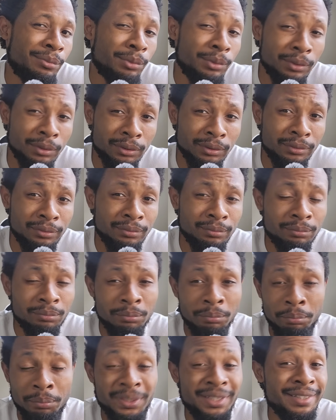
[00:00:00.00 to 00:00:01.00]
that will
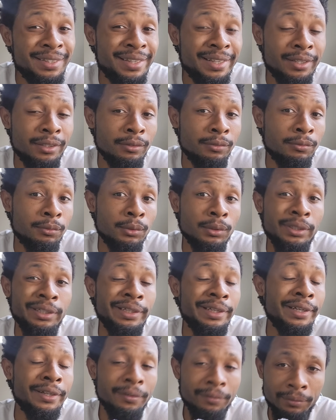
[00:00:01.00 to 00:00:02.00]
be there
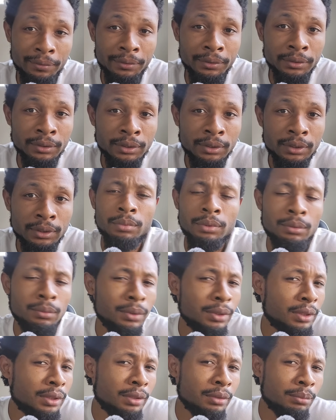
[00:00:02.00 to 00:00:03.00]
forever.
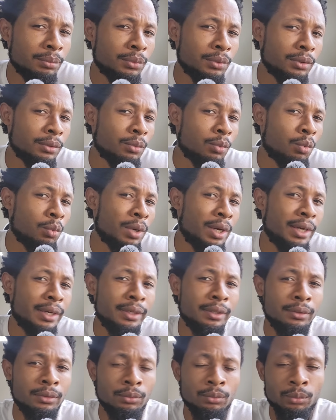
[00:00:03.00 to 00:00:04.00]
But what are the more
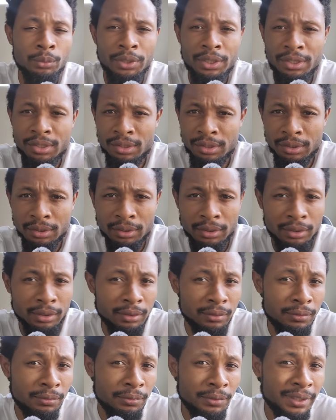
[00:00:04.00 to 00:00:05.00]
wide-reaching
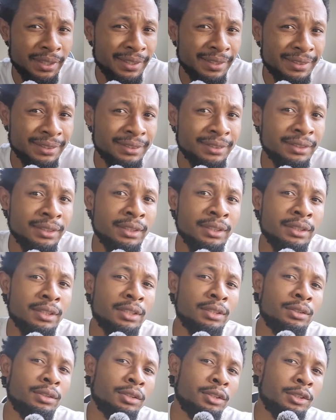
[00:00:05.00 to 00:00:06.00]
effects
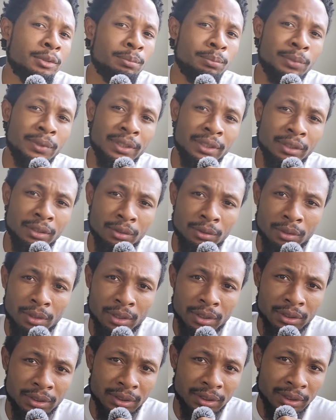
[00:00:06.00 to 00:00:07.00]
that's going to spread
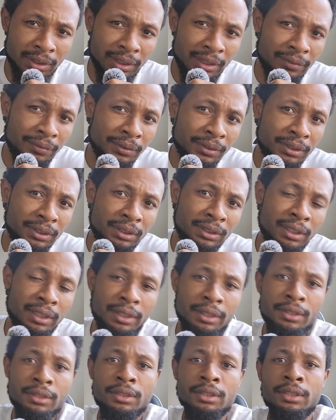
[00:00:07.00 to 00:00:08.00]
across 11
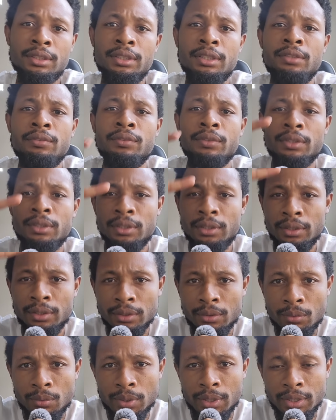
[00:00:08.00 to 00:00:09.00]
states and even
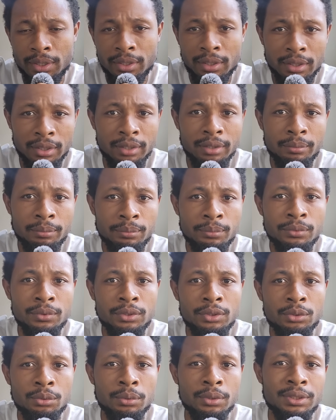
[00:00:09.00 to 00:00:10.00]
all the way up
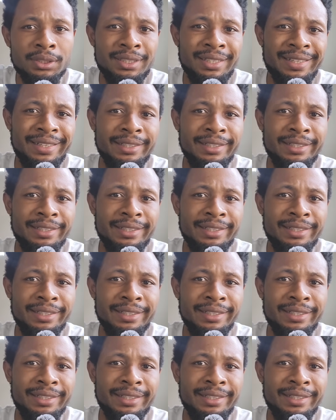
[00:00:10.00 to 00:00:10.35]
towards